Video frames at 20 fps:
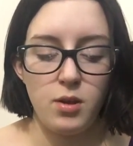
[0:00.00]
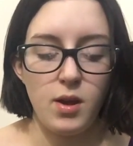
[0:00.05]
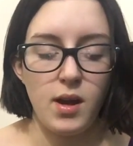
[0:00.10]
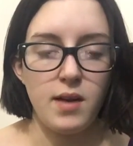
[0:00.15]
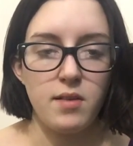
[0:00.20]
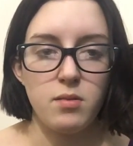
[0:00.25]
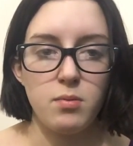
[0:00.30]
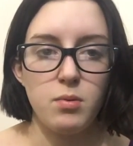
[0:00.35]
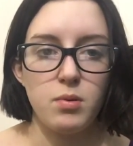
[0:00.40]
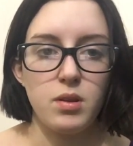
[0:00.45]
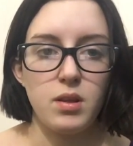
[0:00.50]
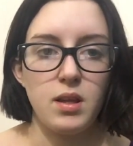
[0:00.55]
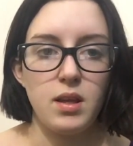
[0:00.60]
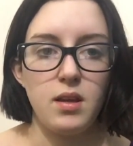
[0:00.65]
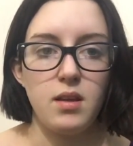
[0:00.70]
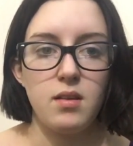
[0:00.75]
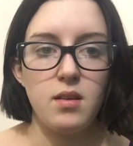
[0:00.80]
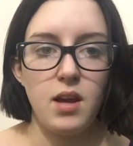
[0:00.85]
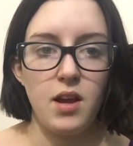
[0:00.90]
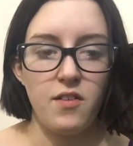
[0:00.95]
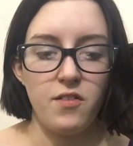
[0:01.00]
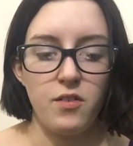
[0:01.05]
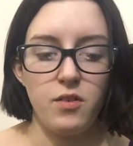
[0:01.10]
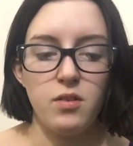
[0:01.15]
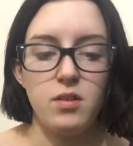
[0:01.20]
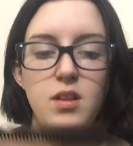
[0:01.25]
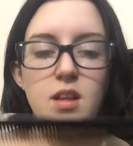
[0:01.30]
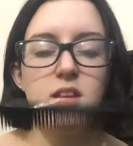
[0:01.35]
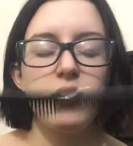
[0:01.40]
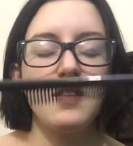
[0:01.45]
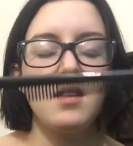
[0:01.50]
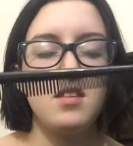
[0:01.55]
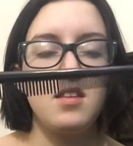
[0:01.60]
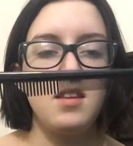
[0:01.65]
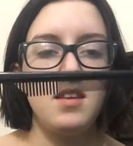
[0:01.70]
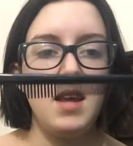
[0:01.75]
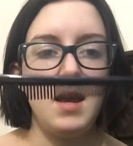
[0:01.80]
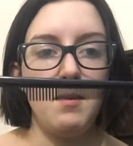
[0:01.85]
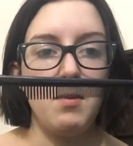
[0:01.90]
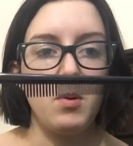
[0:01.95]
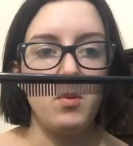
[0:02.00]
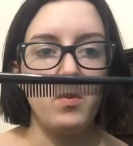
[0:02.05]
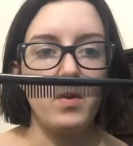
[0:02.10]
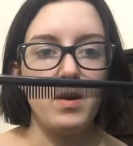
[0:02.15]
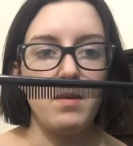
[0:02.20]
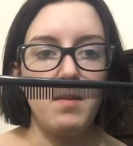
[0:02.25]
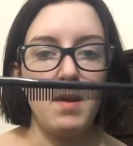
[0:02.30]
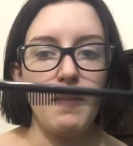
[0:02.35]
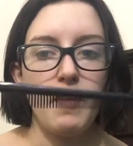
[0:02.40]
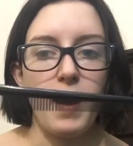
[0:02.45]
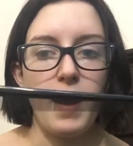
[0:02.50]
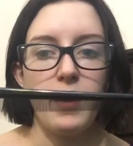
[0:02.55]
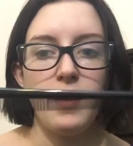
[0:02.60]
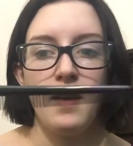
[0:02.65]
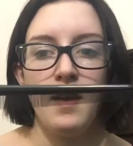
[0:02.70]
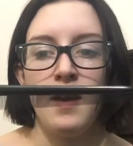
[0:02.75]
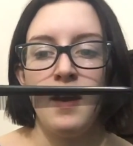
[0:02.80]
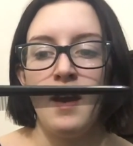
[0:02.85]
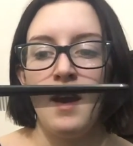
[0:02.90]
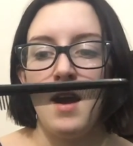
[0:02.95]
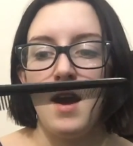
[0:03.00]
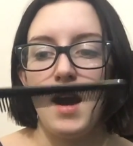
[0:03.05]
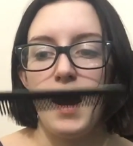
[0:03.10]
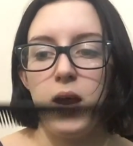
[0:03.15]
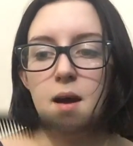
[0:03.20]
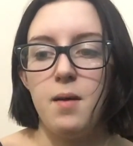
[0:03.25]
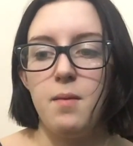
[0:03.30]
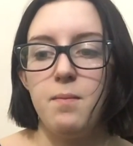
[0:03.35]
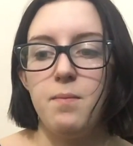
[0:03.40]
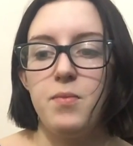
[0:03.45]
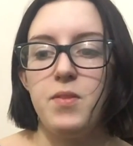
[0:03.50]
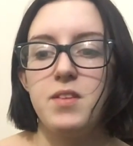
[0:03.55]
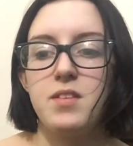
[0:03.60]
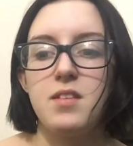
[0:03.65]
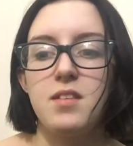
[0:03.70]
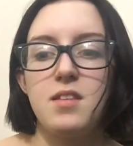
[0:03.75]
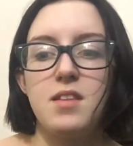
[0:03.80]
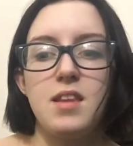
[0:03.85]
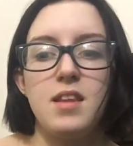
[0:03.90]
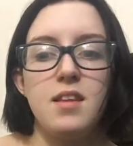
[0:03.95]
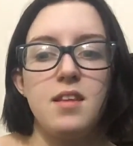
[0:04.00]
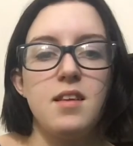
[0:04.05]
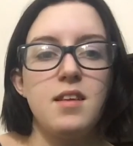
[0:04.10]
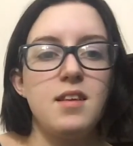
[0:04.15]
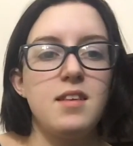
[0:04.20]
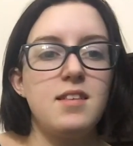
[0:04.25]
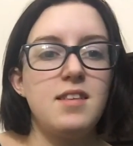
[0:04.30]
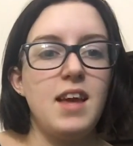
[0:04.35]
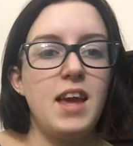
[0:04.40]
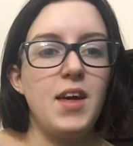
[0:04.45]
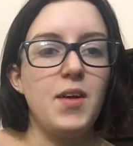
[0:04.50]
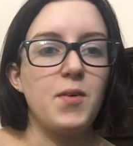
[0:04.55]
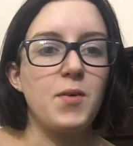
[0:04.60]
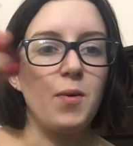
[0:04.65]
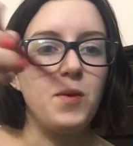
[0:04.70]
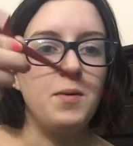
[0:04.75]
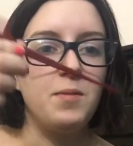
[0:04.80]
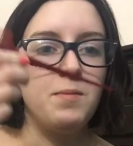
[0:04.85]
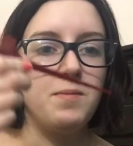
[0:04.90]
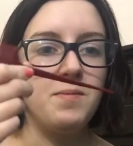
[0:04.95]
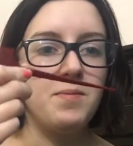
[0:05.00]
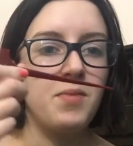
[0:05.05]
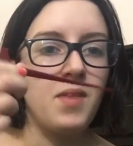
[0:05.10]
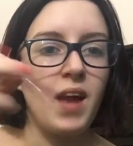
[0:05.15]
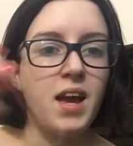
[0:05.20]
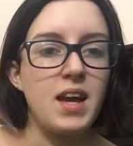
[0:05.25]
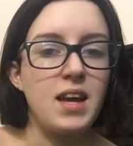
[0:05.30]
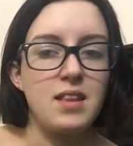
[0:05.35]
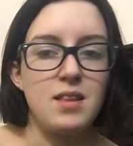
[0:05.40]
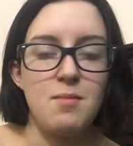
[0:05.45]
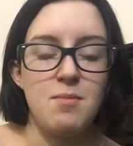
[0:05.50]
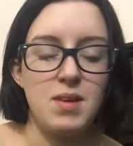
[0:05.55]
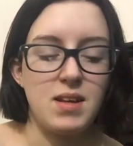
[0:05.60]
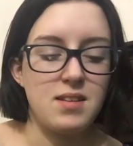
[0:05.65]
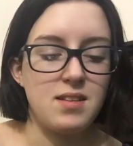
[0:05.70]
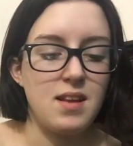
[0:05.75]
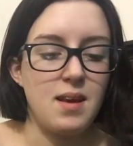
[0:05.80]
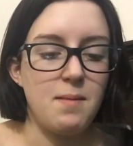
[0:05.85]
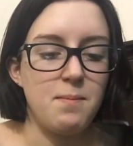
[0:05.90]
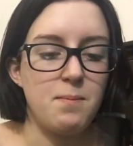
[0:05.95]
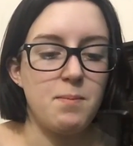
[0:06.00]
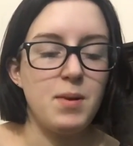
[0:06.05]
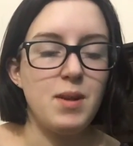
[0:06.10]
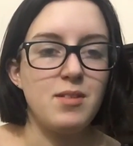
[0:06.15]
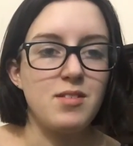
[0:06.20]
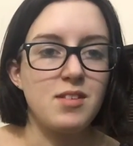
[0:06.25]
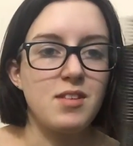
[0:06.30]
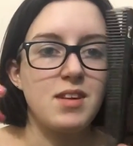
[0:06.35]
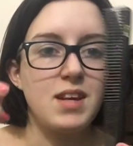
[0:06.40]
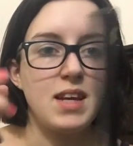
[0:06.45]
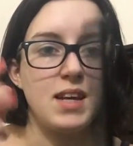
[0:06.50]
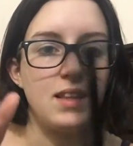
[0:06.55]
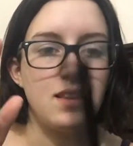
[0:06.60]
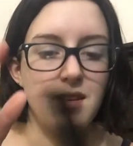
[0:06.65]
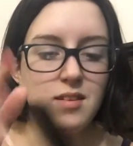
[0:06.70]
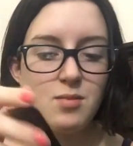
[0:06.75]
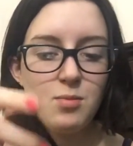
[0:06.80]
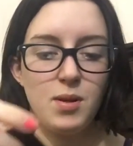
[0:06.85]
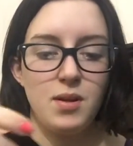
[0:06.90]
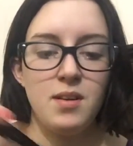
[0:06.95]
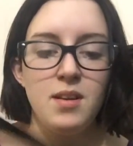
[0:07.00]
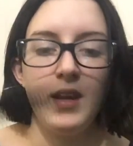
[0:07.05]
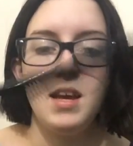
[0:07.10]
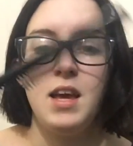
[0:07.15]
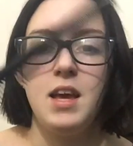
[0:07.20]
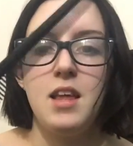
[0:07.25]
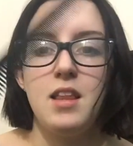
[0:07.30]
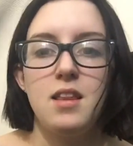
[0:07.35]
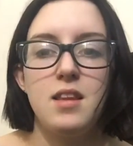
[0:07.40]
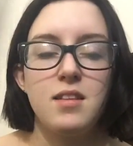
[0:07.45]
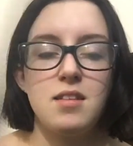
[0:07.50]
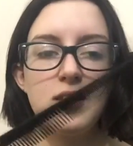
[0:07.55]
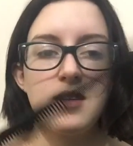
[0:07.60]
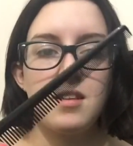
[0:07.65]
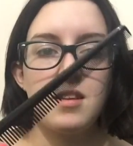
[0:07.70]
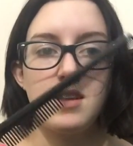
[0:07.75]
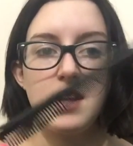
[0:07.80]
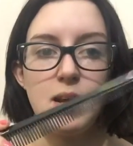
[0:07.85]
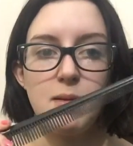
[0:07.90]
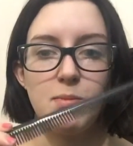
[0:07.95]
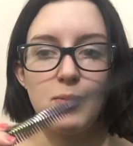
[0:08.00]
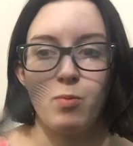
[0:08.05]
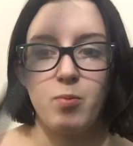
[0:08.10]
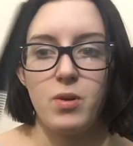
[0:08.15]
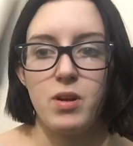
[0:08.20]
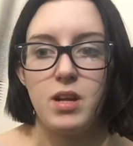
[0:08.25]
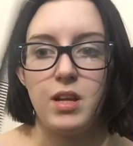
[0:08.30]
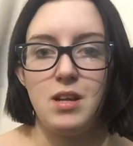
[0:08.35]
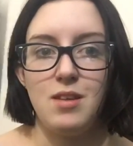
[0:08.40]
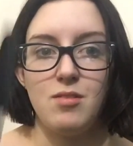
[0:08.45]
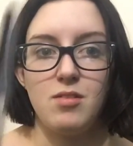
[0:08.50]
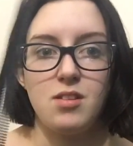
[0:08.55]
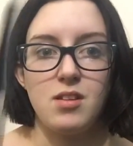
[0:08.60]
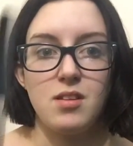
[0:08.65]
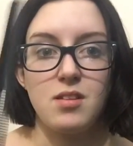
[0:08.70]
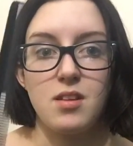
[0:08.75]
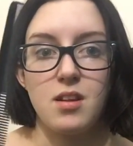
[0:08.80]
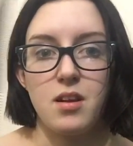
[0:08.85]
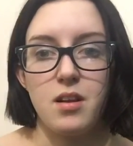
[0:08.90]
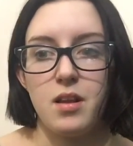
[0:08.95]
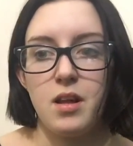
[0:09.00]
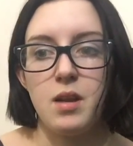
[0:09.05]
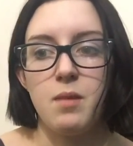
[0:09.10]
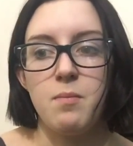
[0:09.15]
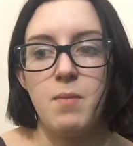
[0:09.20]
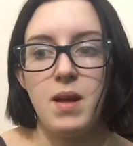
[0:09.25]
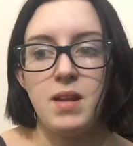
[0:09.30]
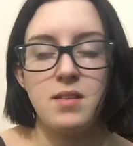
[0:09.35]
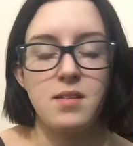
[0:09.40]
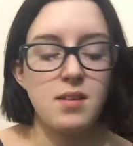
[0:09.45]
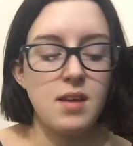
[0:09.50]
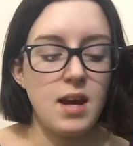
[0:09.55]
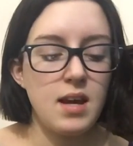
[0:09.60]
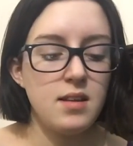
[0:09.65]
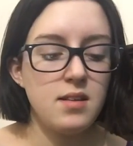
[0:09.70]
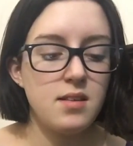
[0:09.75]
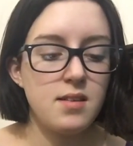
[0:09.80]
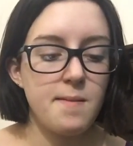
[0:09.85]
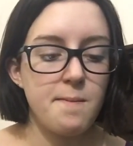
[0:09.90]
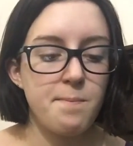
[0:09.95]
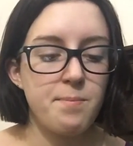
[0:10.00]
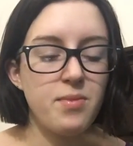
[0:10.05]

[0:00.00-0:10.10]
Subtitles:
You have to be really careful. This is the tapered one, my bad. This is the tail comb. I got them mixed up, but I was looking at this one. This is a tapered one. I use this on a lot of men's cuts.